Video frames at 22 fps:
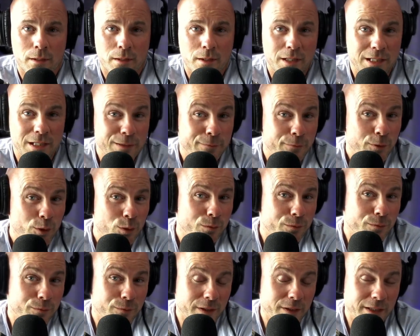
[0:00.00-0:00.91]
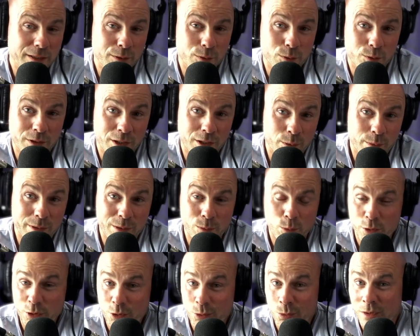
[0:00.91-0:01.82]
And if you feel, knowing
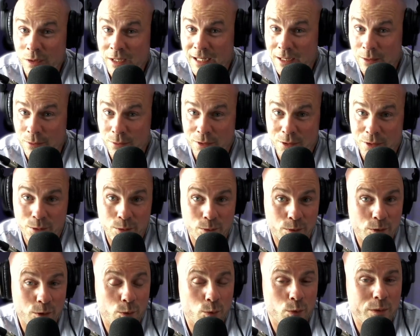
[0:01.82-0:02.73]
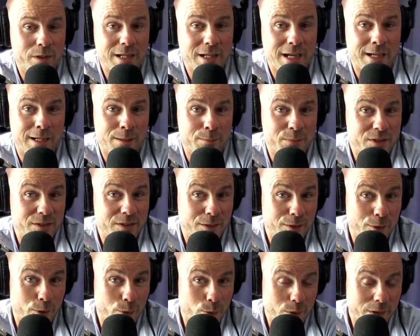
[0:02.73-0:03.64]
what you now know, you would
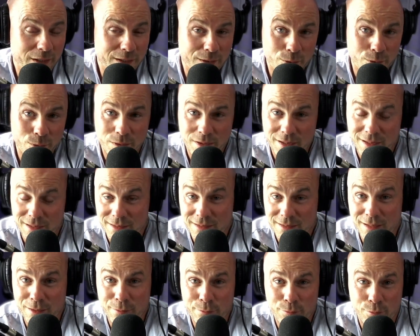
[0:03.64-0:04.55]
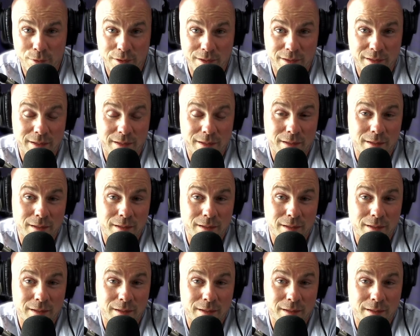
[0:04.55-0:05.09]
absolutely do things different,